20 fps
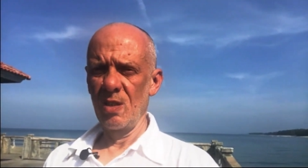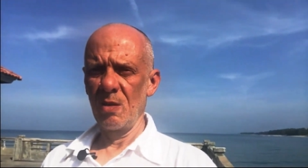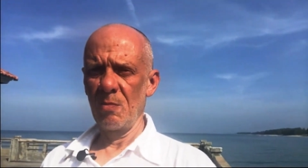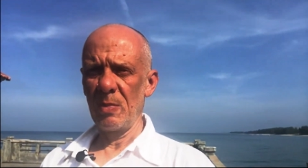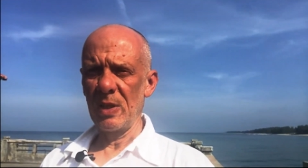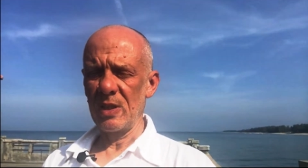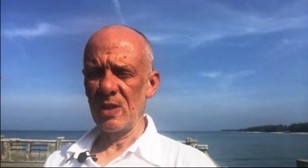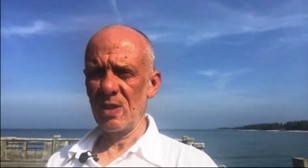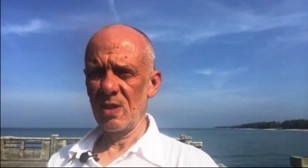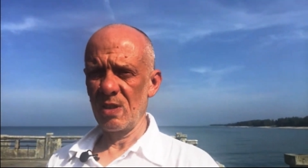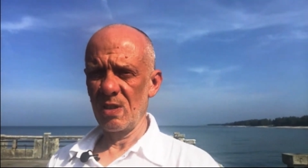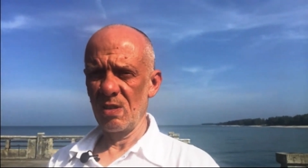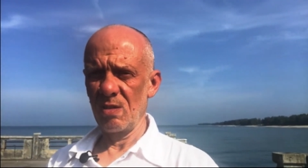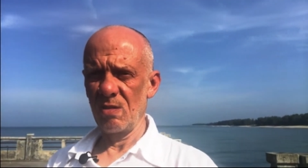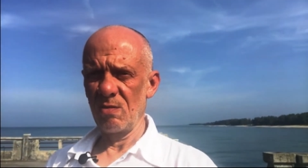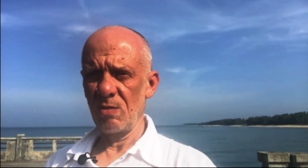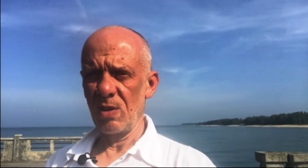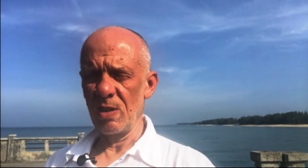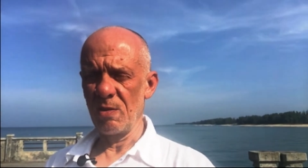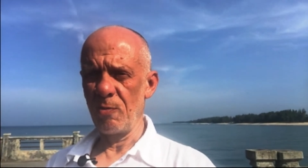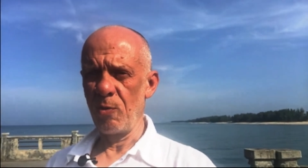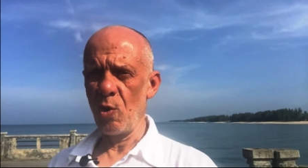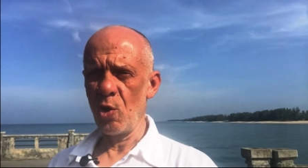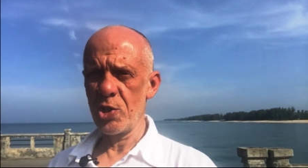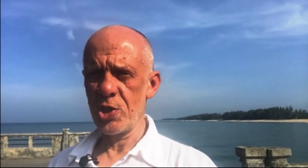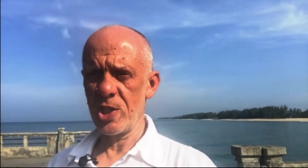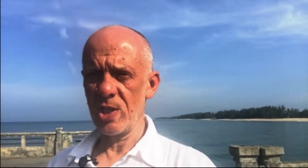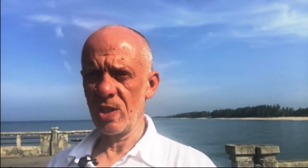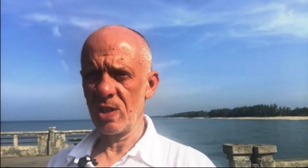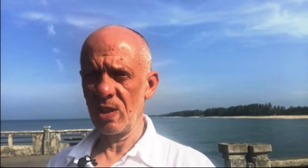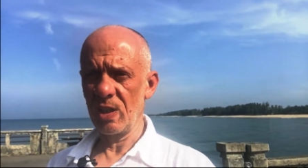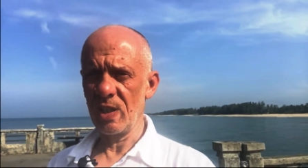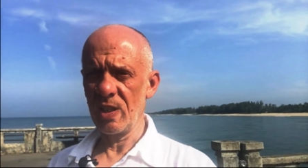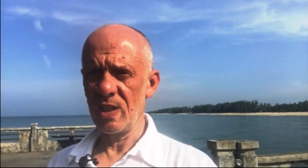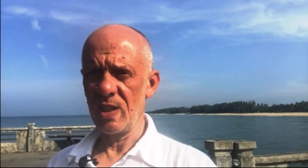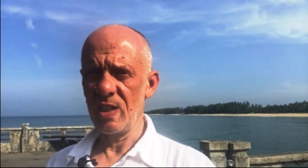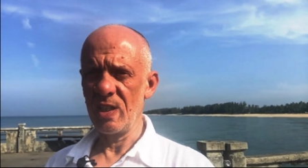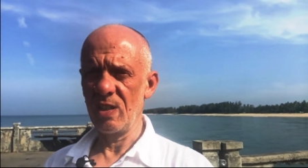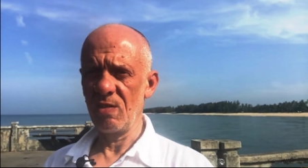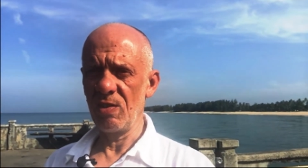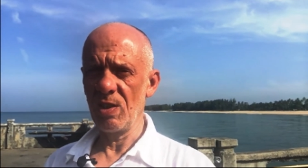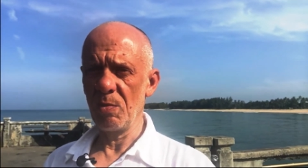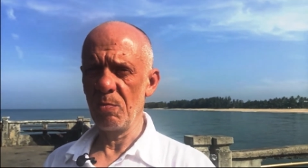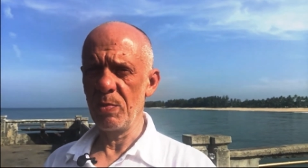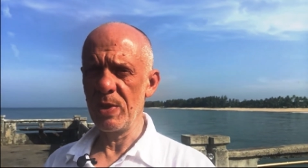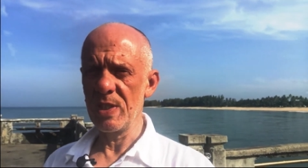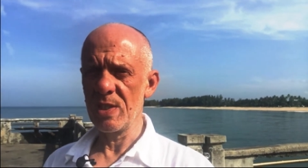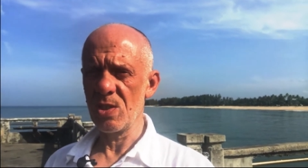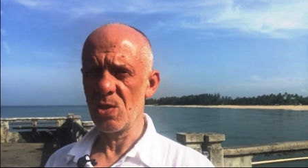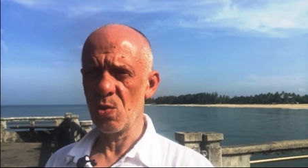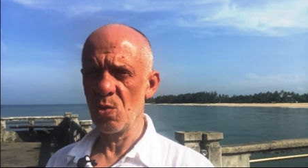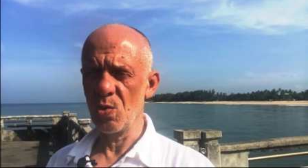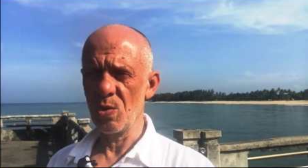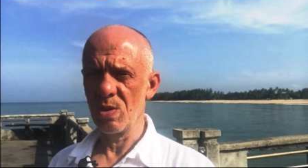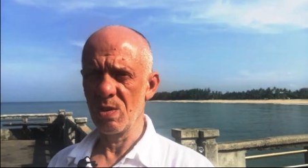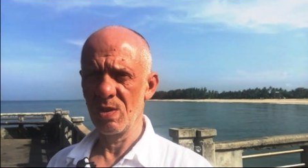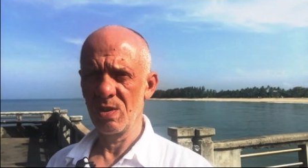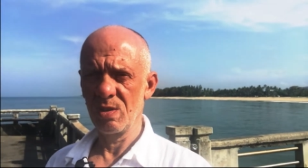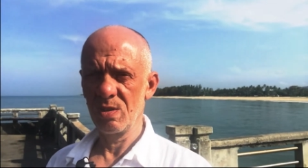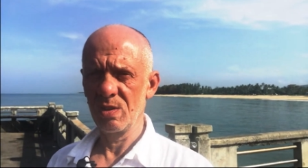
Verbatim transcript: but unfortunately it will be soon